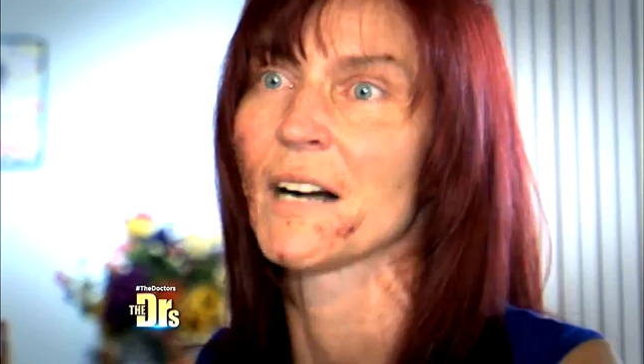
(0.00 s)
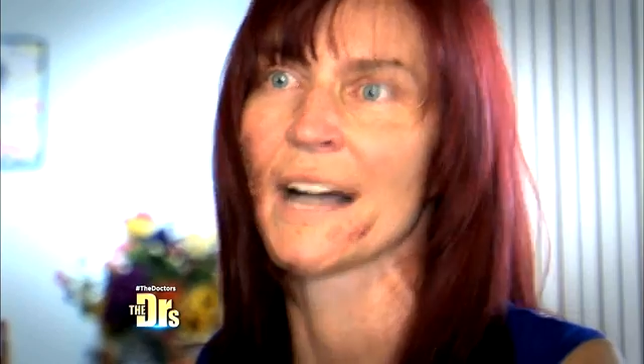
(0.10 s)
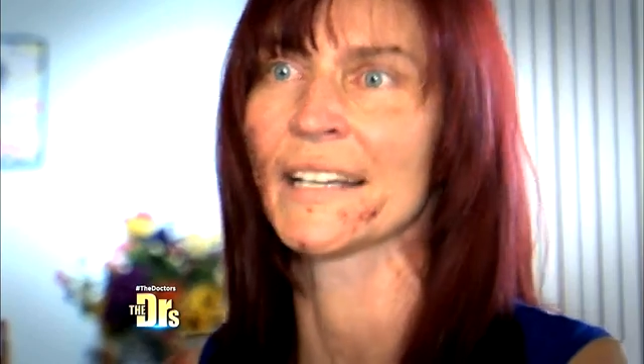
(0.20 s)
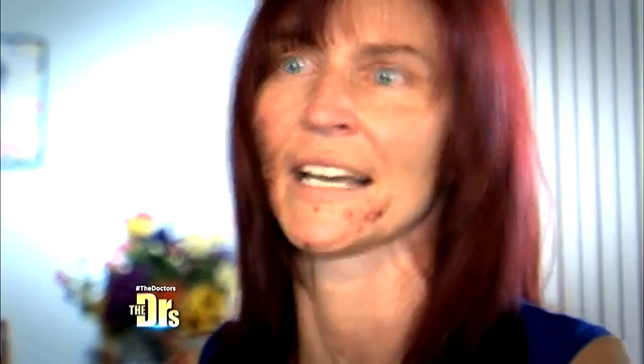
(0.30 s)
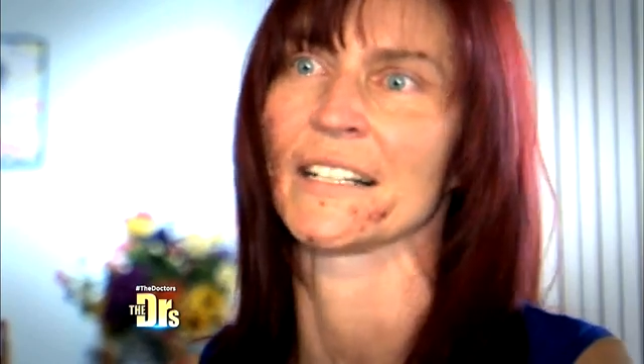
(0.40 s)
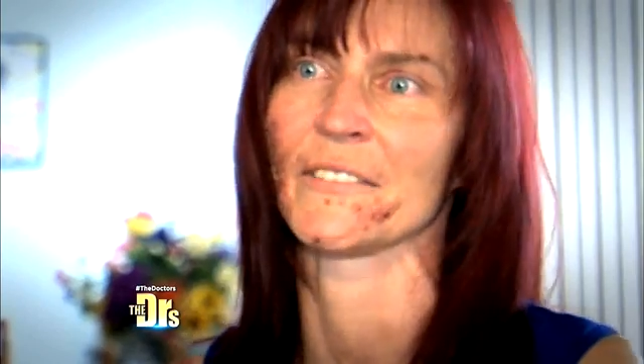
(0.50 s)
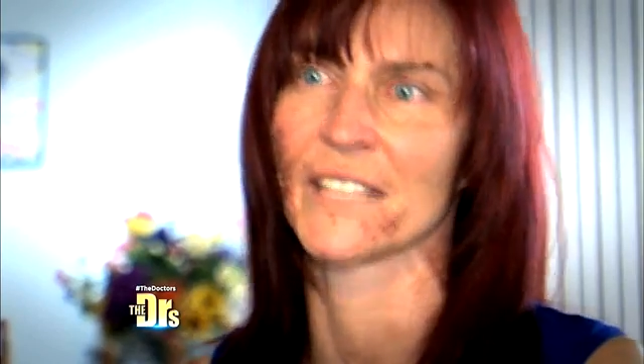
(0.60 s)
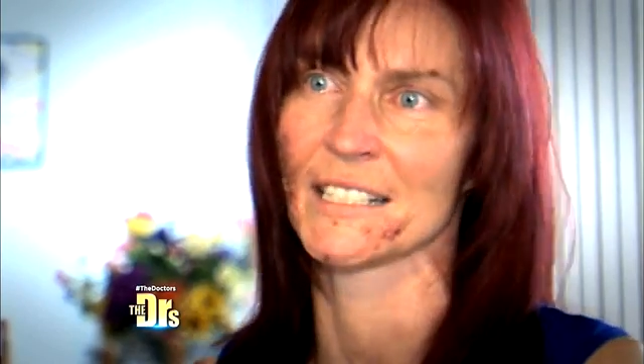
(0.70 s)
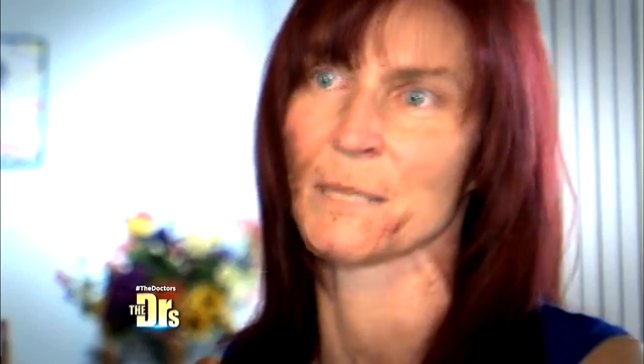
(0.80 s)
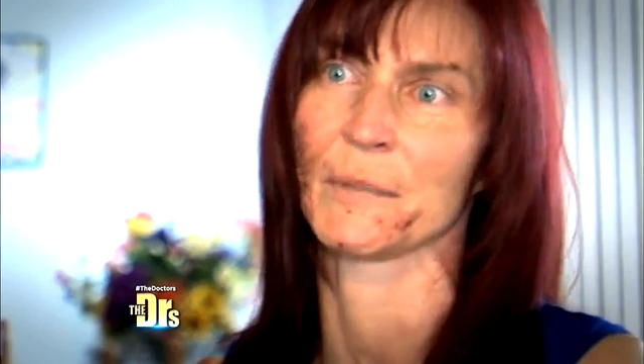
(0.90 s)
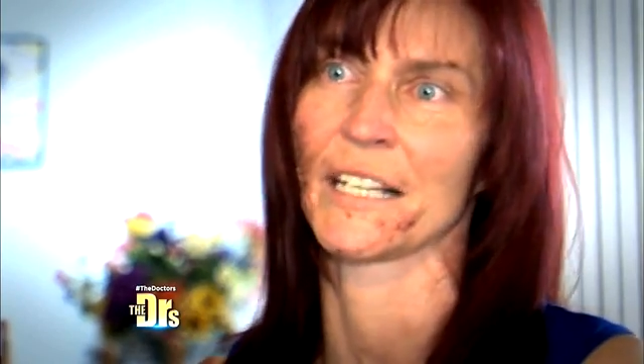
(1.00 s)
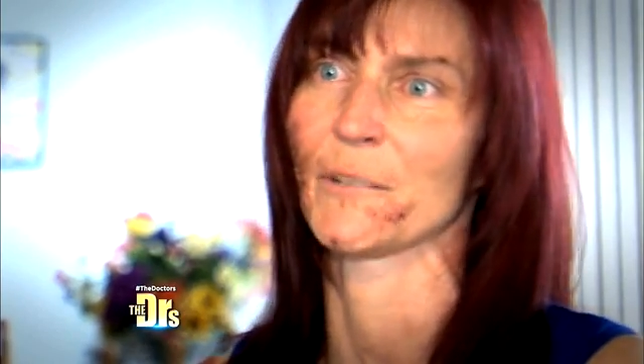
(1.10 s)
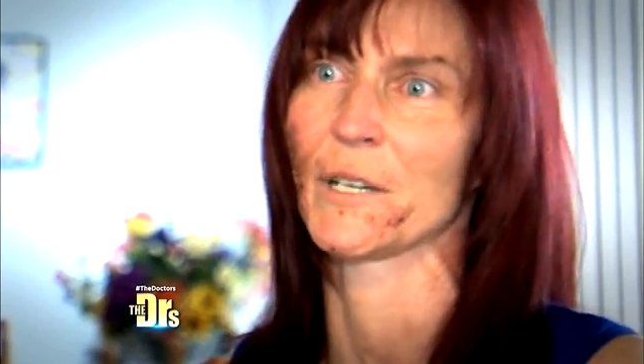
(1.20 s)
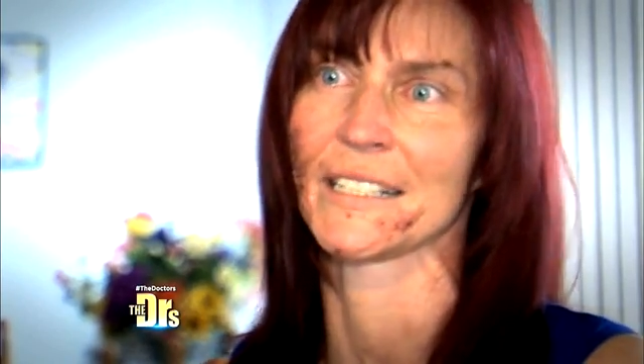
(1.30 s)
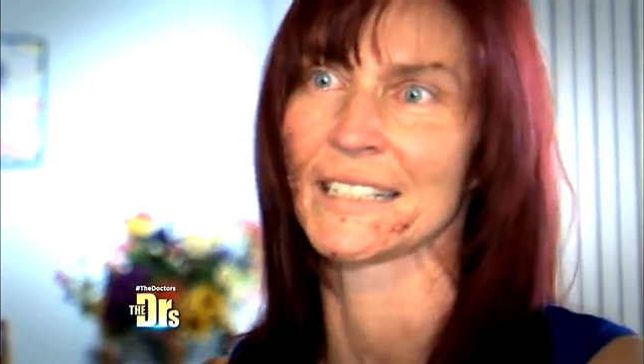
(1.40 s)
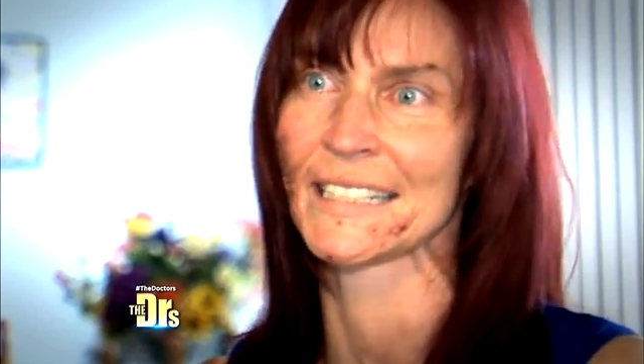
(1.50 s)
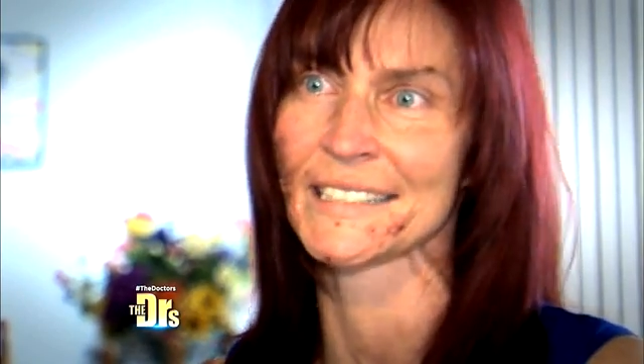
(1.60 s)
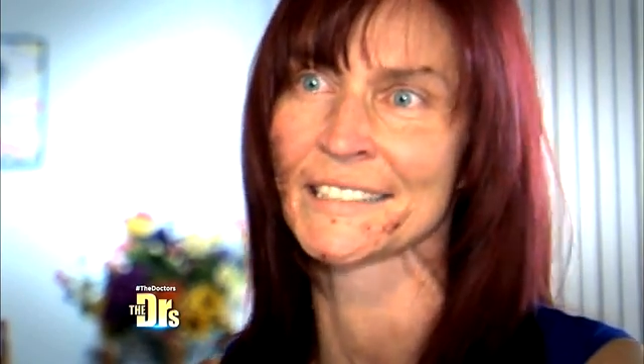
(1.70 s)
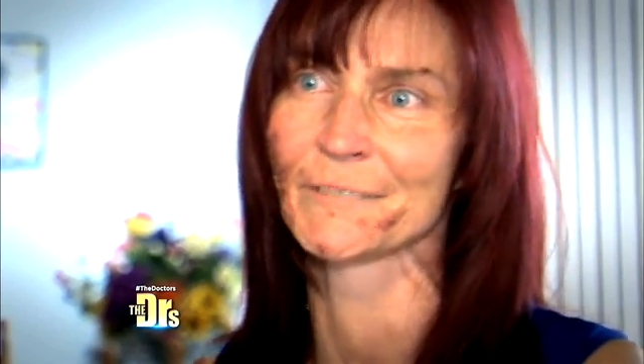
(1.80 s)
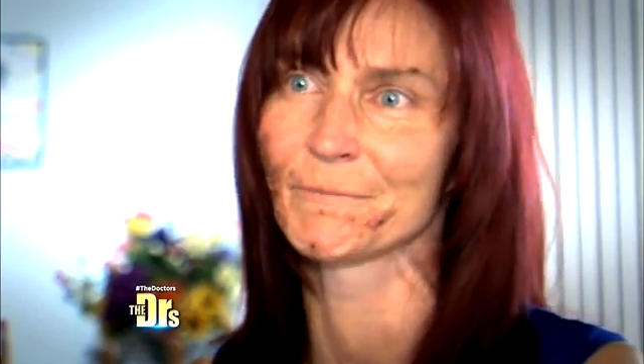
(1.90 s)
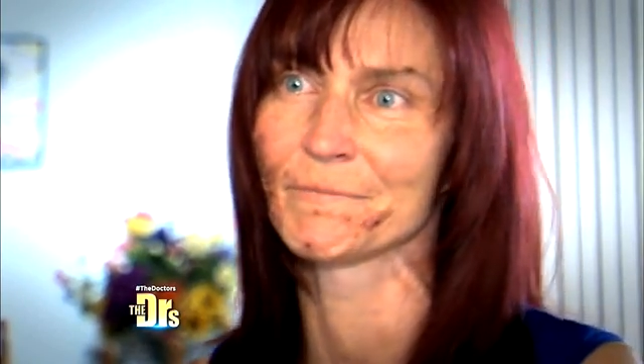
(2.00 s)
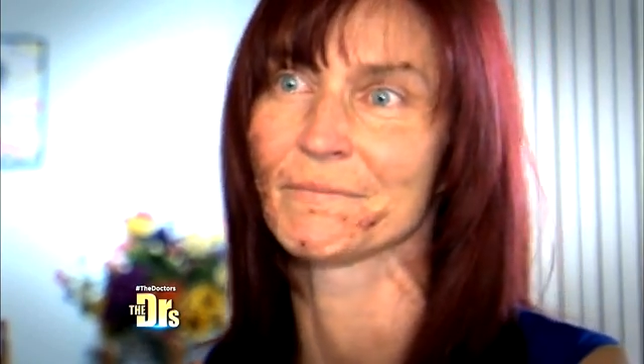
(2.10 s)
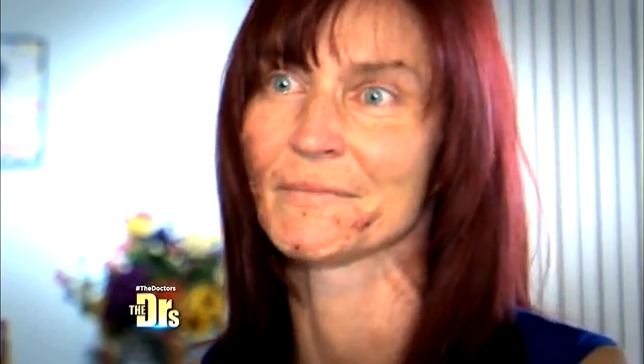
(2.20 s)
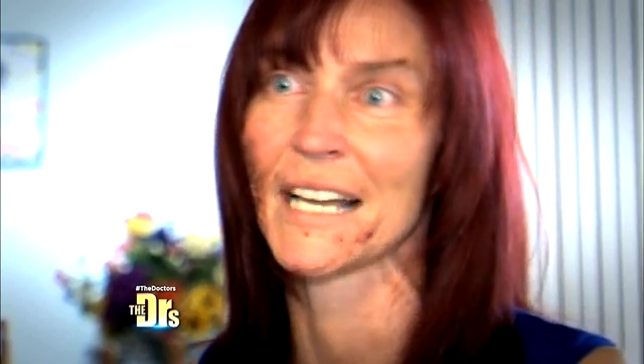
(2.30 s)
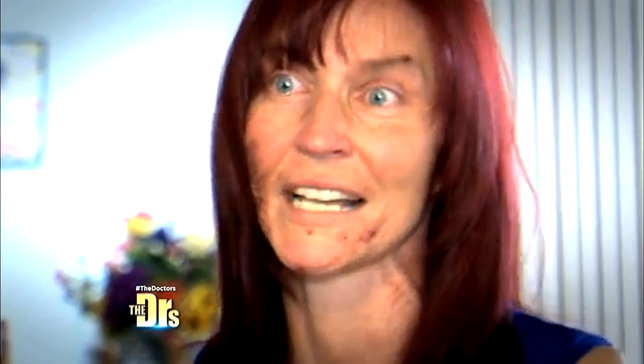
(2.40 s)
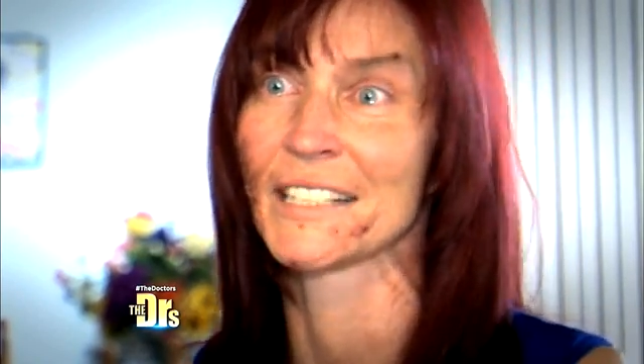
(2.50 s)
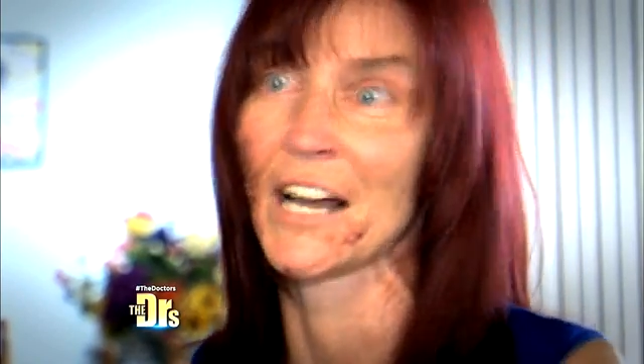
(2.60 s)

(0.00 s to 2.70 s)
I can't even explain what it is and